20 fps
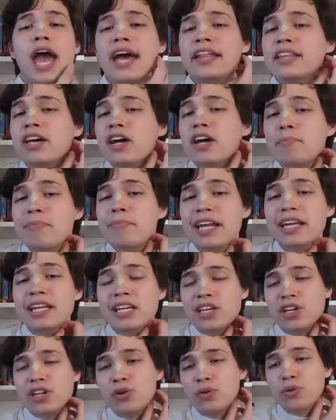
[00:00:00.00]
And there are
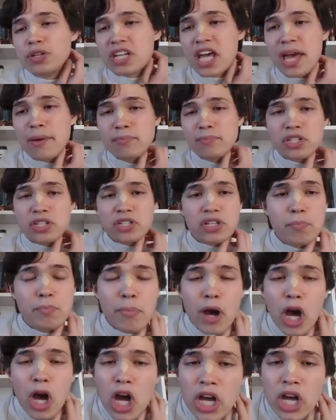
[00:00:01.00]
many who attempt to
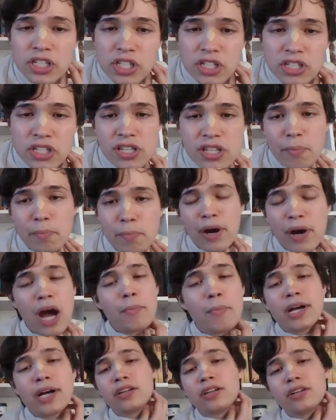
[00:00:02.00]
merge into the
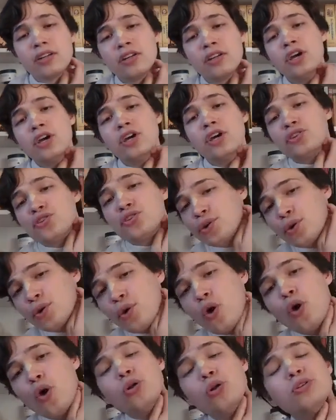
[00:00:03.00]
Brahman
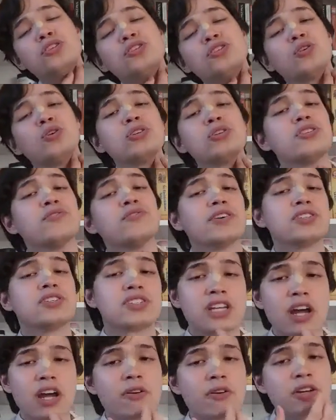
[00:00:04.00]
through all sorts of
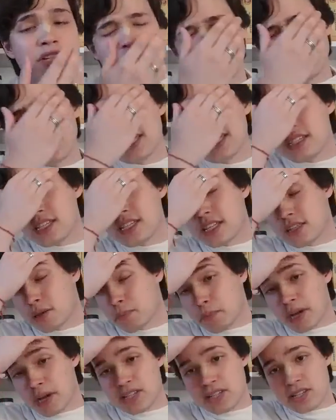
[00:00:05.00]
austerities and
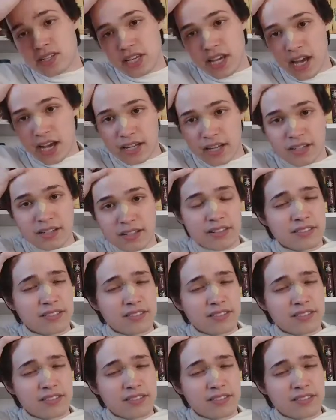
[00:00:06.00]
tapasya.